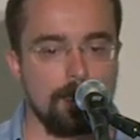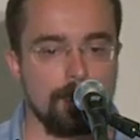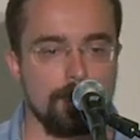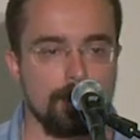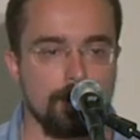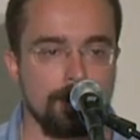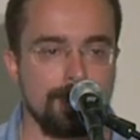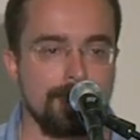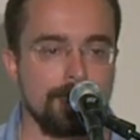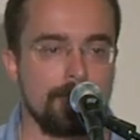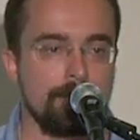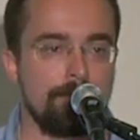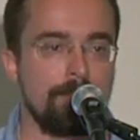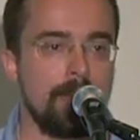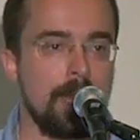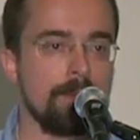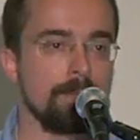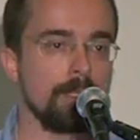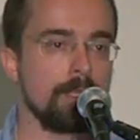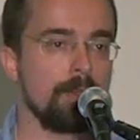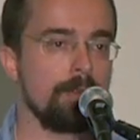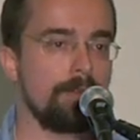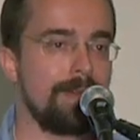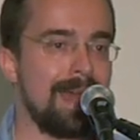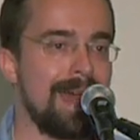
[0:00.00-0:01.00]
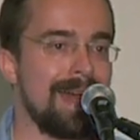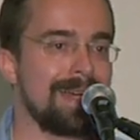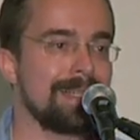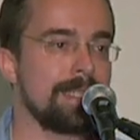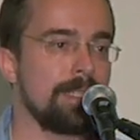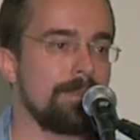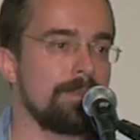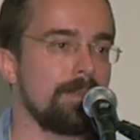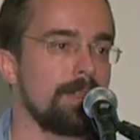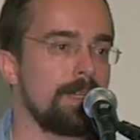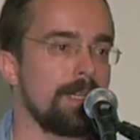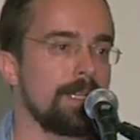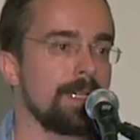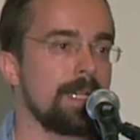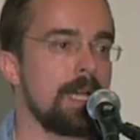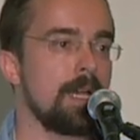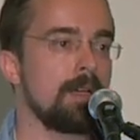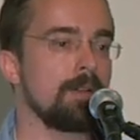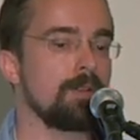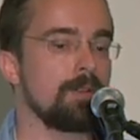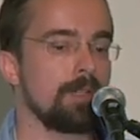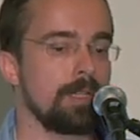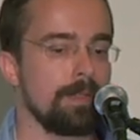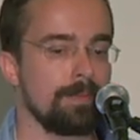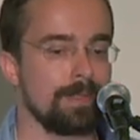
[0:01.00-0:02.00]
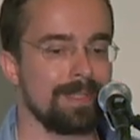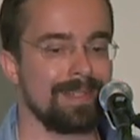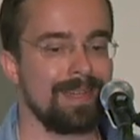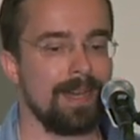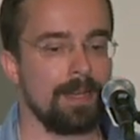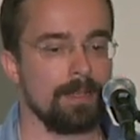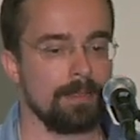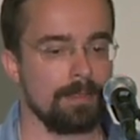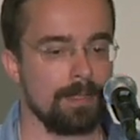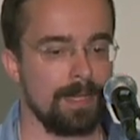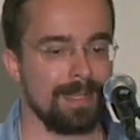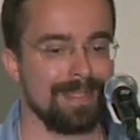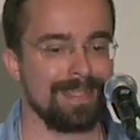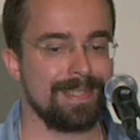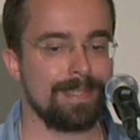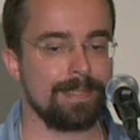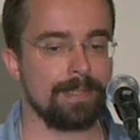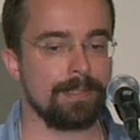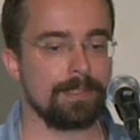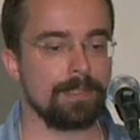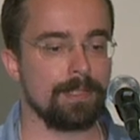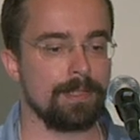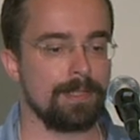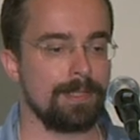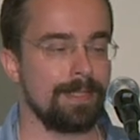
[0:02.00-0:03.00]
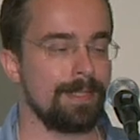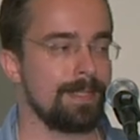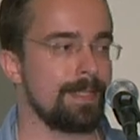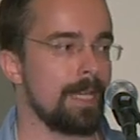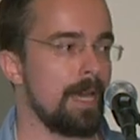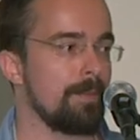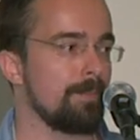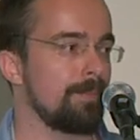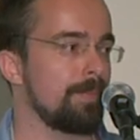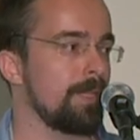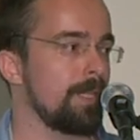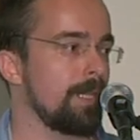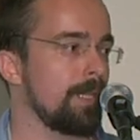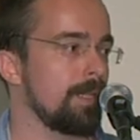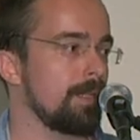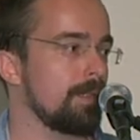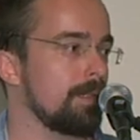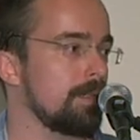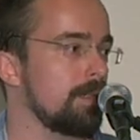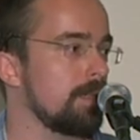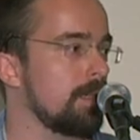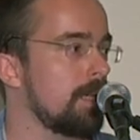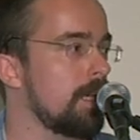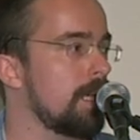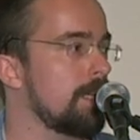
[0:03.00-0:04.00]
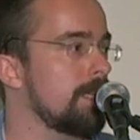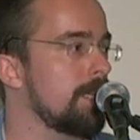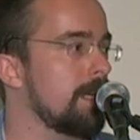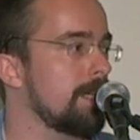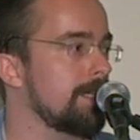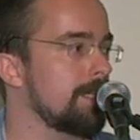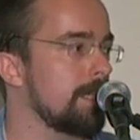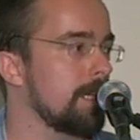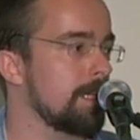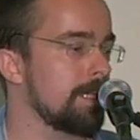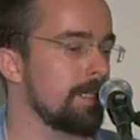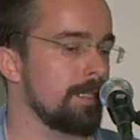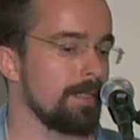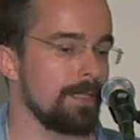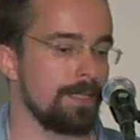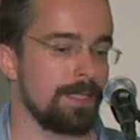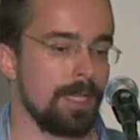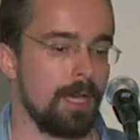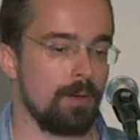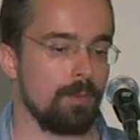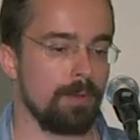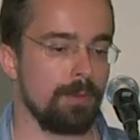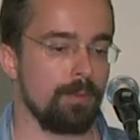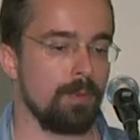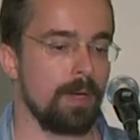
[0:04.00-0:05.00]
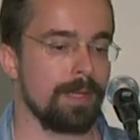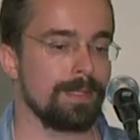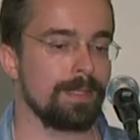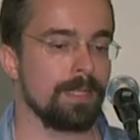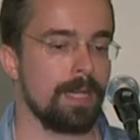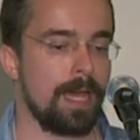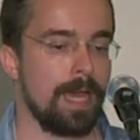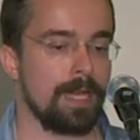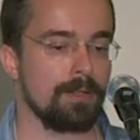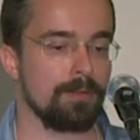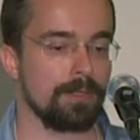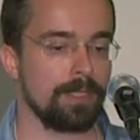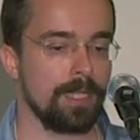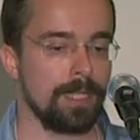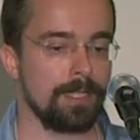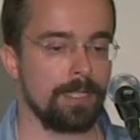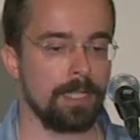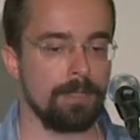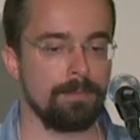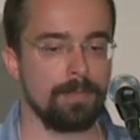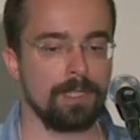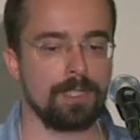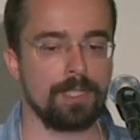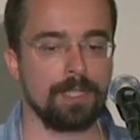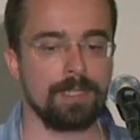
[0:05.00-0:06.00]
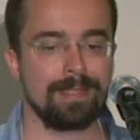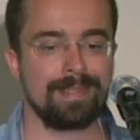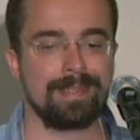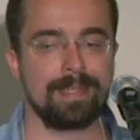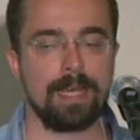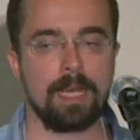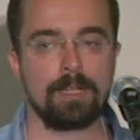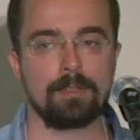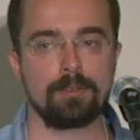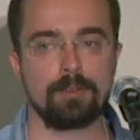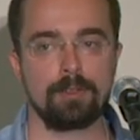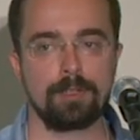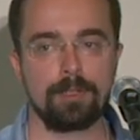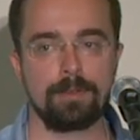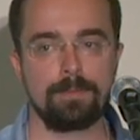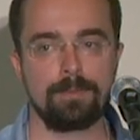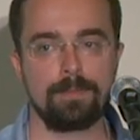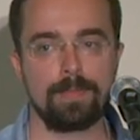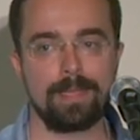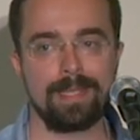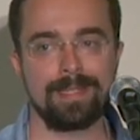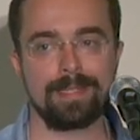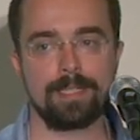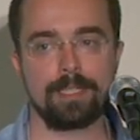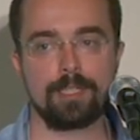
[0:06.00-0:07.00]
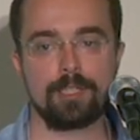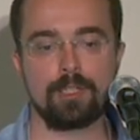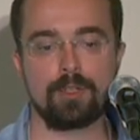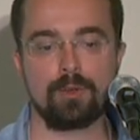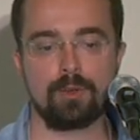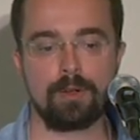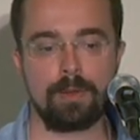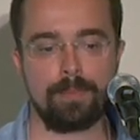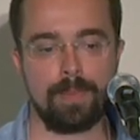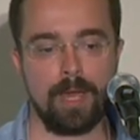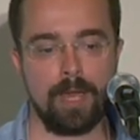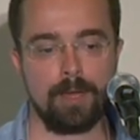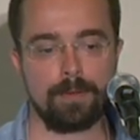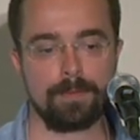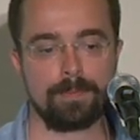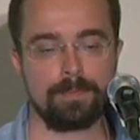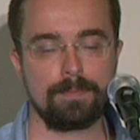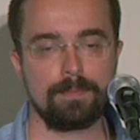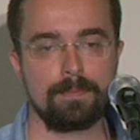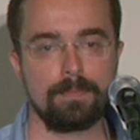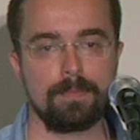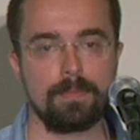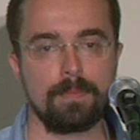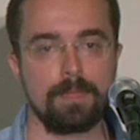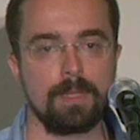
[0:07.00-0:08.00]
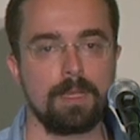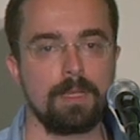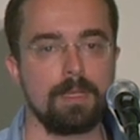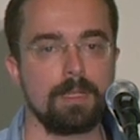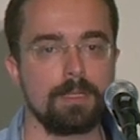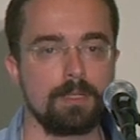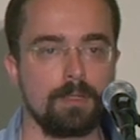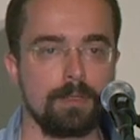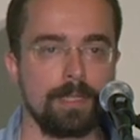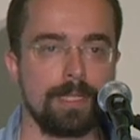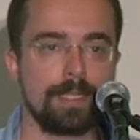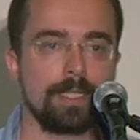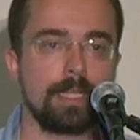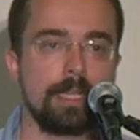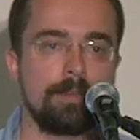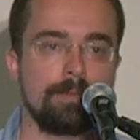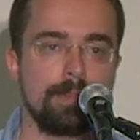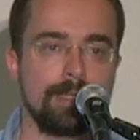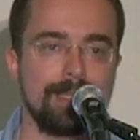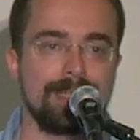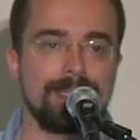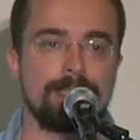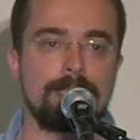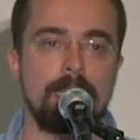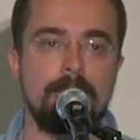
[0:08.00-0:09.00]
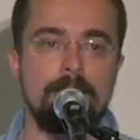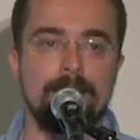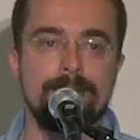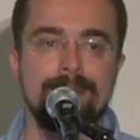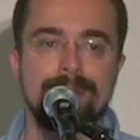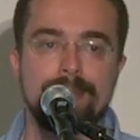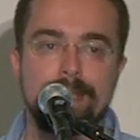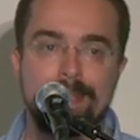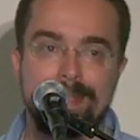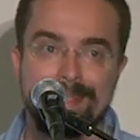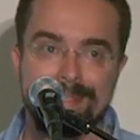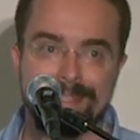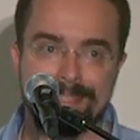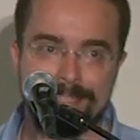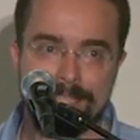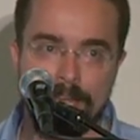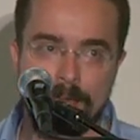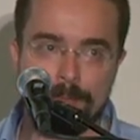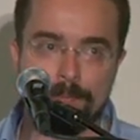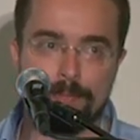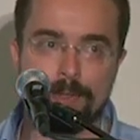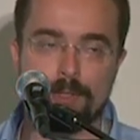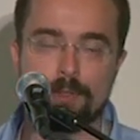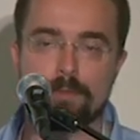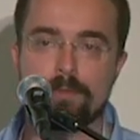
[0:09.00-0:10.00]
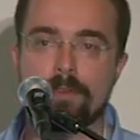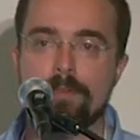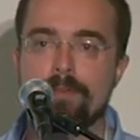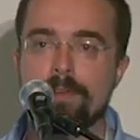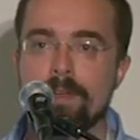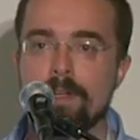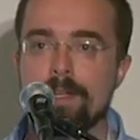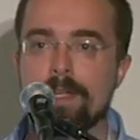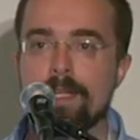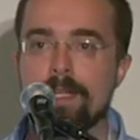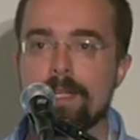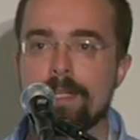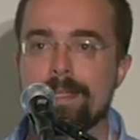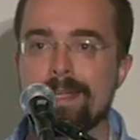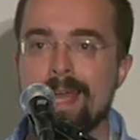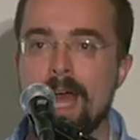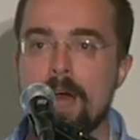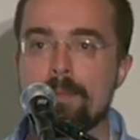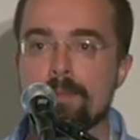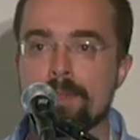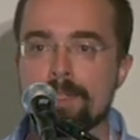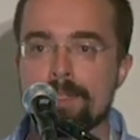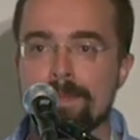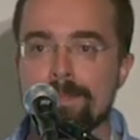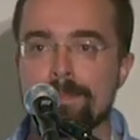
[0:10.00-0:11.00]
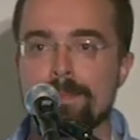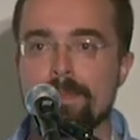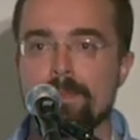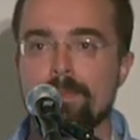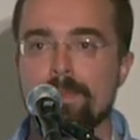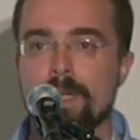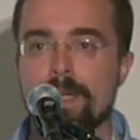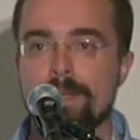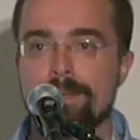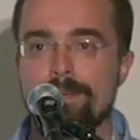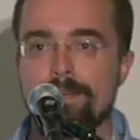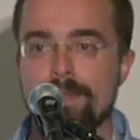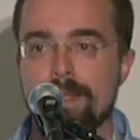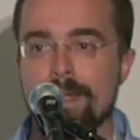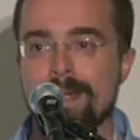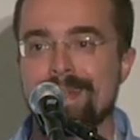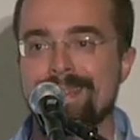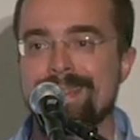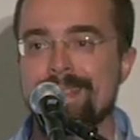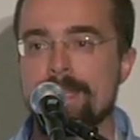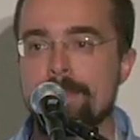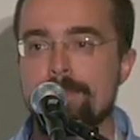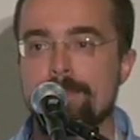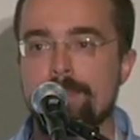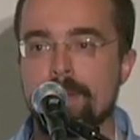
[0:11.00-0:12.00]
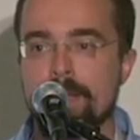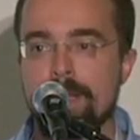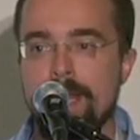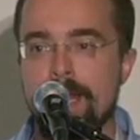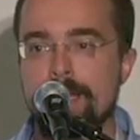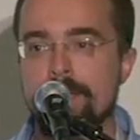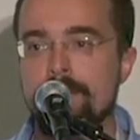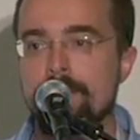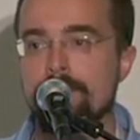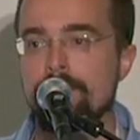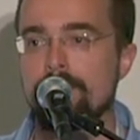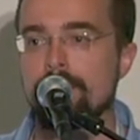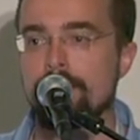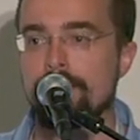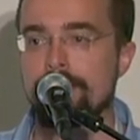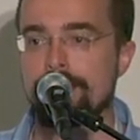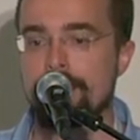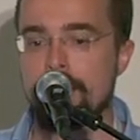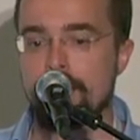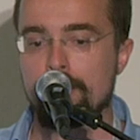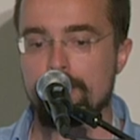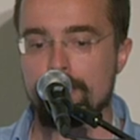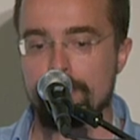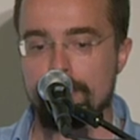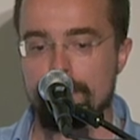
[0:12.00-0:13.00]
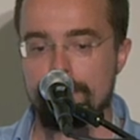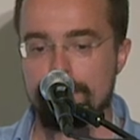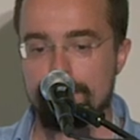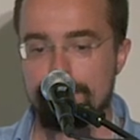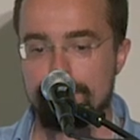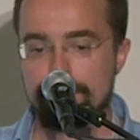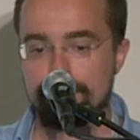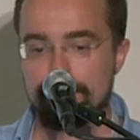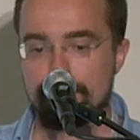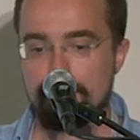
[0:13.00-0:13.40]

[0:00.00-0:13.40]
So there's a family of active learning algorithms called uncertainty sampling. And the idea here is that we want to annotate images the algorithm isn't sure about. So let's give an, exa an, an example of a very common but uh, simple active learning algorithm.